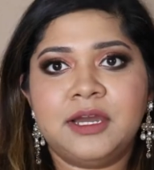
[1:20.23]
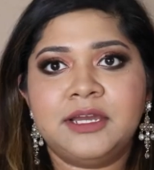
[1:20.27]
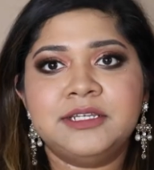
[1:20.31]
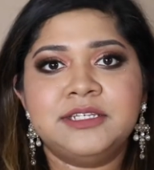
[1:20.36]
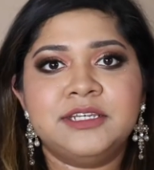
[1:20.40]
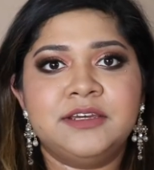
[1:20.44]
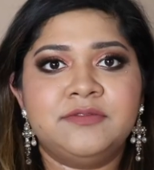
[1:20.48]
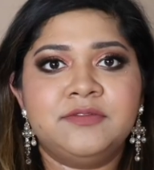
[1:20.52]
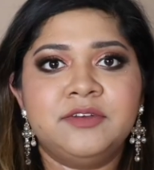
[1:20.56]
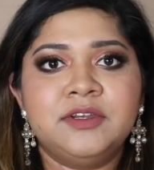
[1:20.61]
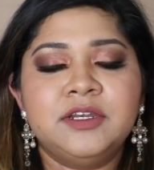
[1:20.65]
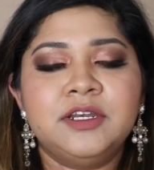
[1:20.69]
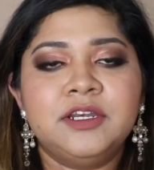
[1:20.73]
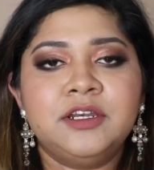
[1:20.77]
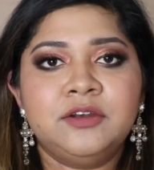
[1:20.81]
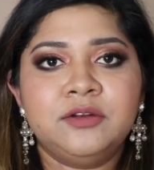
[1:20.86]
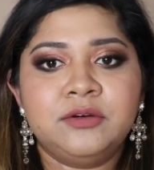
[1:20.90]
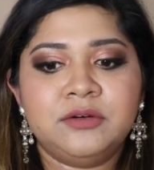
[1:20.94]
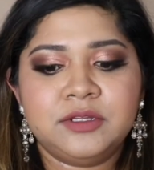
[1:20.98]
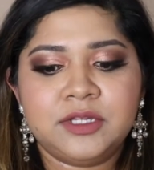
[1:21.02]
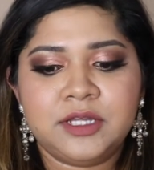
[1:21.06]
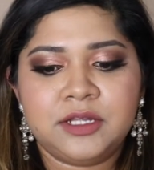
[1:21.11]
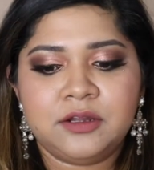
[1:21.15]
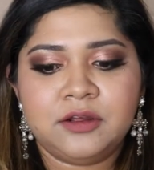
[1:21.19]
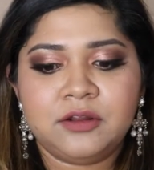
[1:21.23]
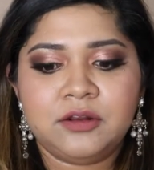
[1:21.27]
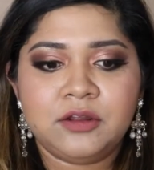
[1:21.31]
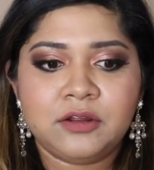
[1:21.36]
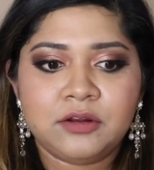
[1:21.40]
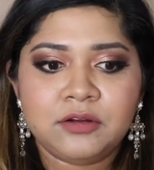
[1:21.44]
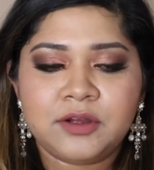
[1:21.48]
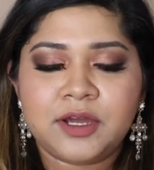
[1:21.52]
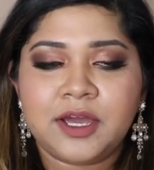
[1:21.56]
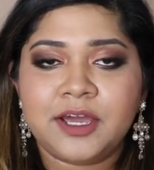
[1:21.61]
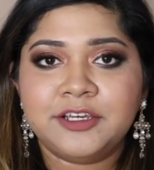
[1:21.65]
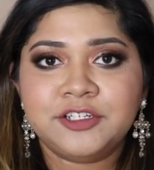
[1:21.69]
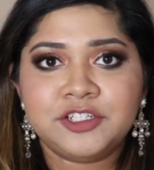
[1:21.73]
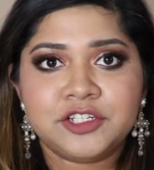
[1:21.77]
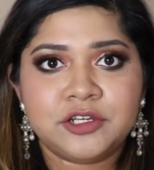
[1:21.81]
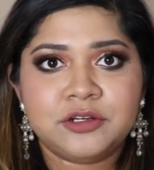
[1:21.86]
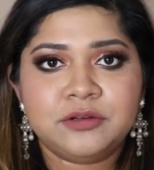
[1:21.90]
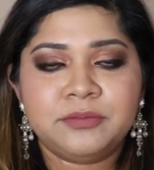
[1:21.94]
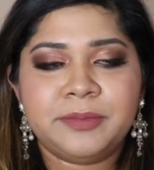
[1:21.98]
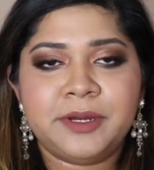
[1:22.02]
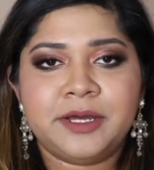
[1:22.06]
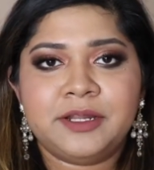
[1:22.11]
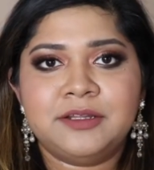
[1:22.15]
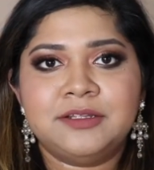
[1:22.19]
I definitely know that a lot of
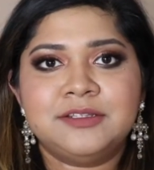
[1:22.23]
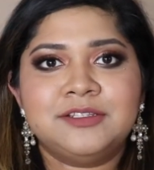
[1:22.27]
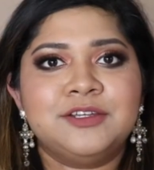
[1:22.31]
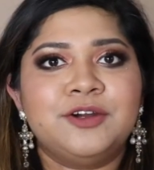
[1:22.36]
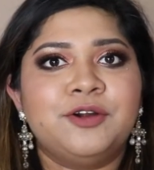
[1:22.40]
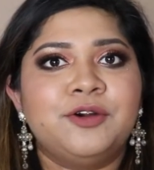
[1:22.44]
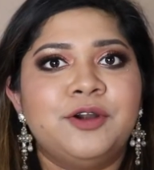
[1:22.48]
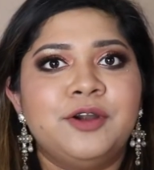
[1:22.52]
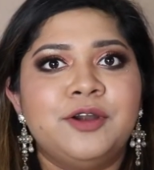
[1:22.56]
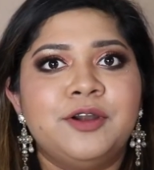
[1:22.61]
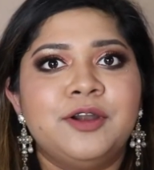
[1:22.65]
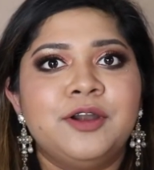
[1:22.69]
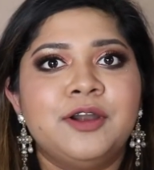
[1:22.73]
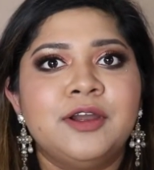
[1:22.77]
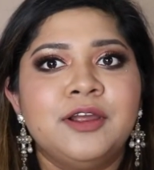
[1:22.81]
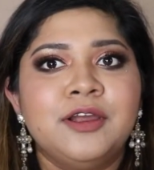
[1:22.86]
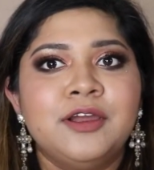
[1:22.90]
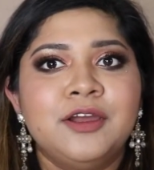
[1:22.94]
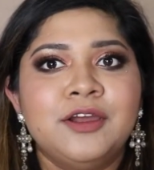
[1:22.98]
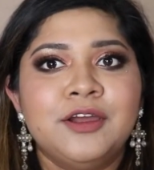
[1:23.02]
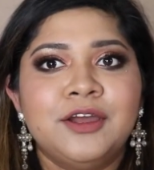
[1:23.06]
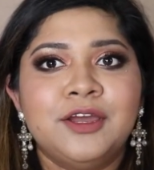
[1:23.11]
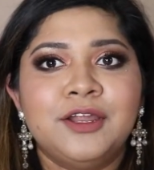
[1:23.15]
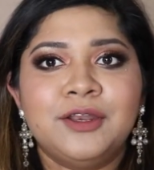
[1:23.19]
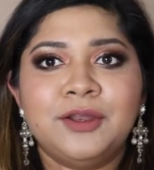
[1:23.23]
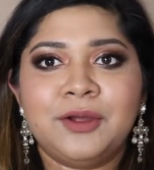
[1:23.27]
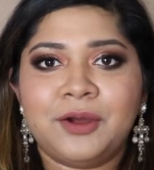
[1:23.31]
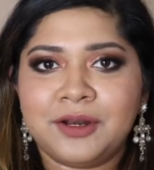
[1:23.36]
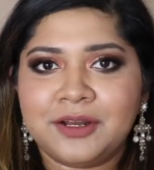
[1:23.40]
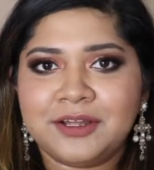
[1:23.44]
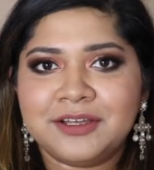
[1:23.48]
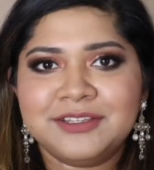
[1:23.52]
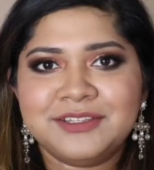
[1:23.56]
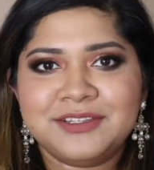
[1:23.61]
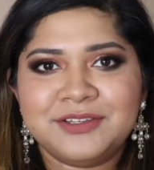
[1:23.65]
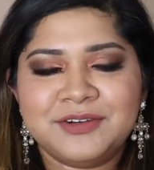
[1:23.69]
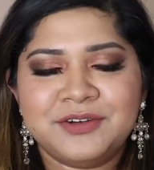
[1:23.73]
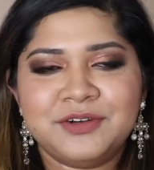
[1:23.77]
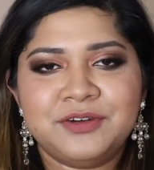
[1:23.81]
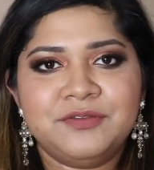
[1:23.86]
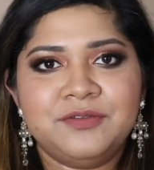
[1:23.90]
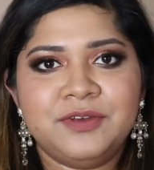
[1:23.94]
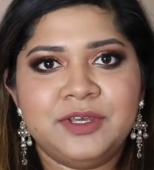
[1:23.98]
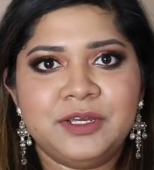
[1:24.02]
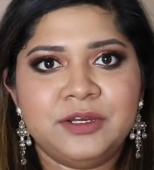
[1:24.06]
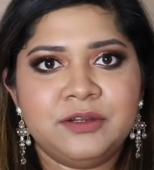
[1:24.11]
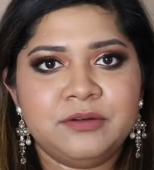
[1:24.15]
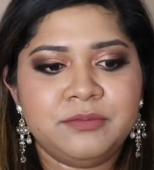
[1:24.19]
eyeshadow palettes are not considered
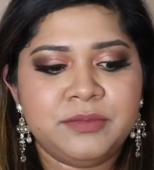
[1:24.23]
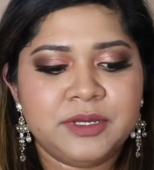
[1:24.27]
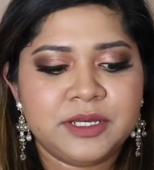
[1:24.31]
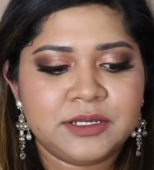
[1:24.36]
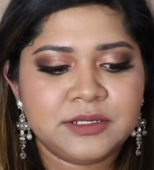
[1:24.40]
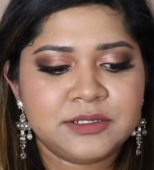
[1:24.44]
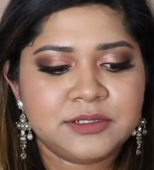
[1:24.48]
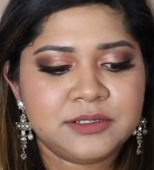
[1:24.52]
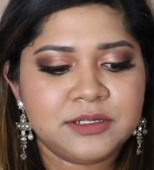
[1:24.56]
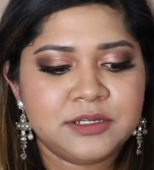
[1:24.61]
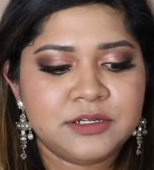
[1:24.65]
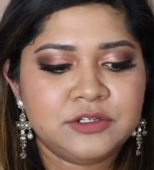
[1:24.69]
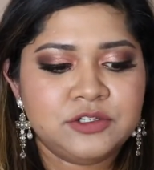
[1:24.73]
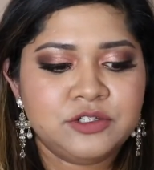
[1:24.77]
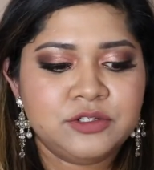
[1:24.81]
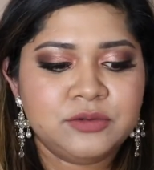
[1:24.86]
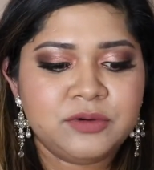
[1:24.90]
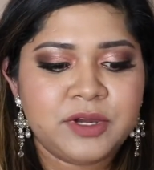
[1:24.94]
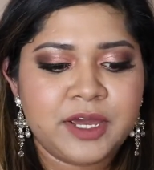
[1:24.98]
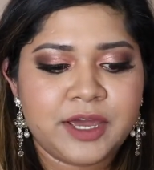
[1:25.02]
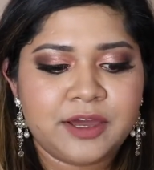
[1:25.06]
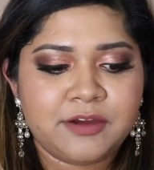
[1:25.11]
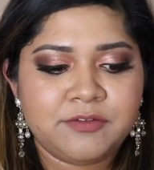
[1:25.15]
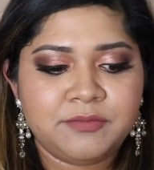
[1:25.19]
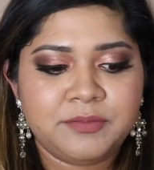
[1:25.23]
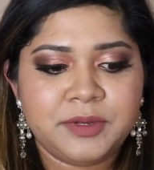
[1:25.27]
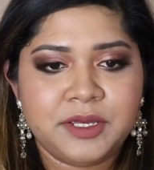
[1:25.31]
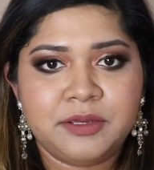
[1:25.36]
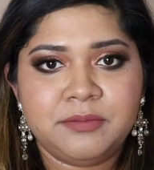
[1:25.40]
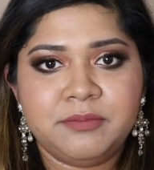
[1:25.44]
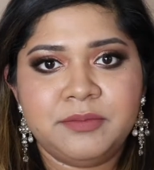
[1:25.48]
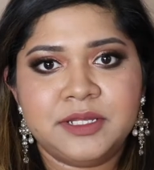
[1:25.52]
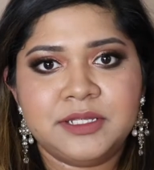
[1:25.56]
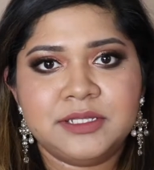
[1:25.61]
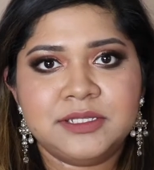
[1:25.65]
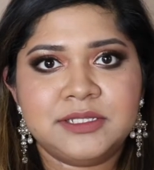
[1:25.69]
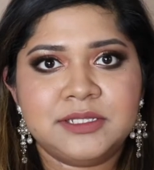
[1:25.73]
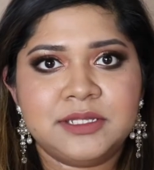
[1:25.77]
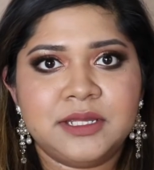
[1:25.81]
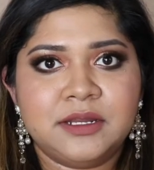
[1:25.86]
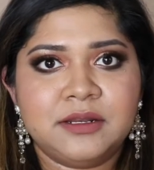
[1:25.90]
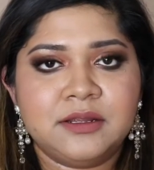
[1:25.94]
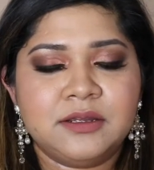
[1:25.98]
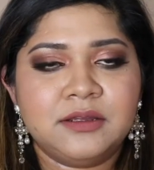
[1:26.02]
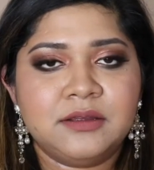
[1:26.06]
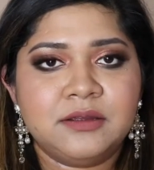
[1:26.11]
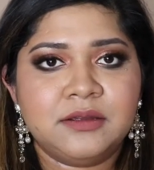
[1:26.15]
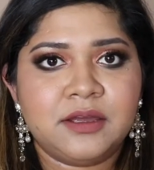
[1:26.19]
vegan because they do have pigments
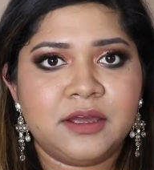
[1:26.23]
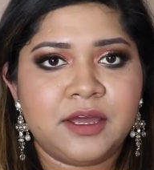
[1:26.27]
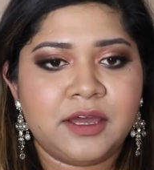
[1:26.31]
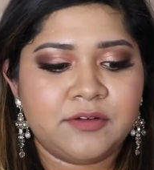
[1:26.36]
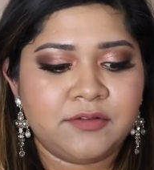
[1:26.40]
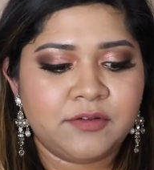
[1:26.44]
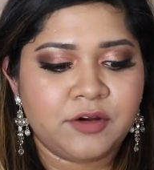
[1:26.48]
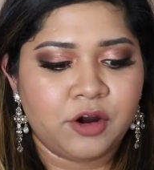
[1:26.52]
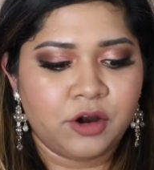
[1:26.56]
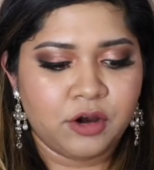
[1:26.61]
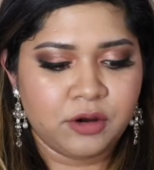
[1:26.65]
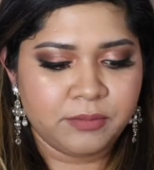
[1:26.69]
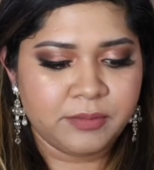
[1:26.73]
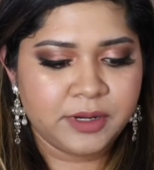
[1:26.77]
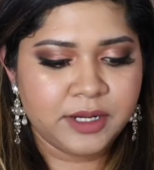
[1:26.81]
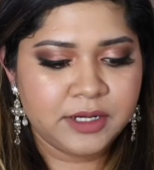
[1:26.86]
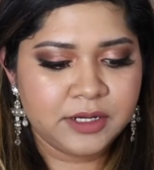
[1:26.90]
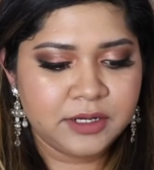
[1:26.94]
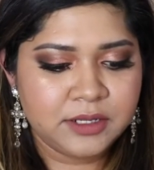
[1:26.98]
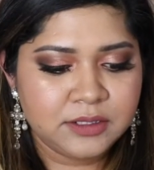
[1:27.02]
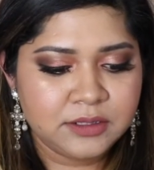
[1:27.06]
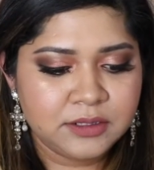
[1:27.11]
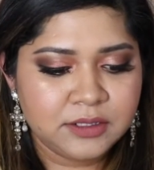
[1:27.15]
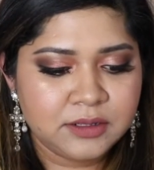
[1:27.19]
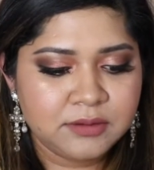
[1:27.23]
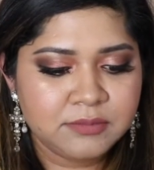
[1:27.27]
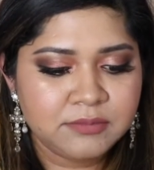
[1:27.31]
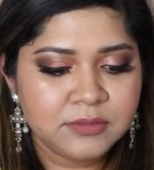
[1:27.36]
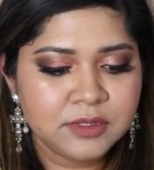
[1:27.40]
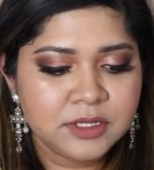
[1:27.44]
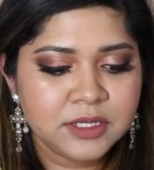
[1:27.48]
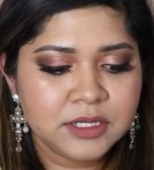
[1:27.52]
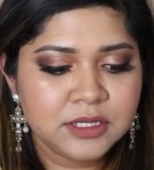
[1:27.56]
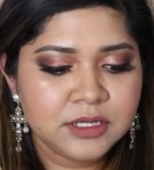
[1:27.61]
that have carmine in them.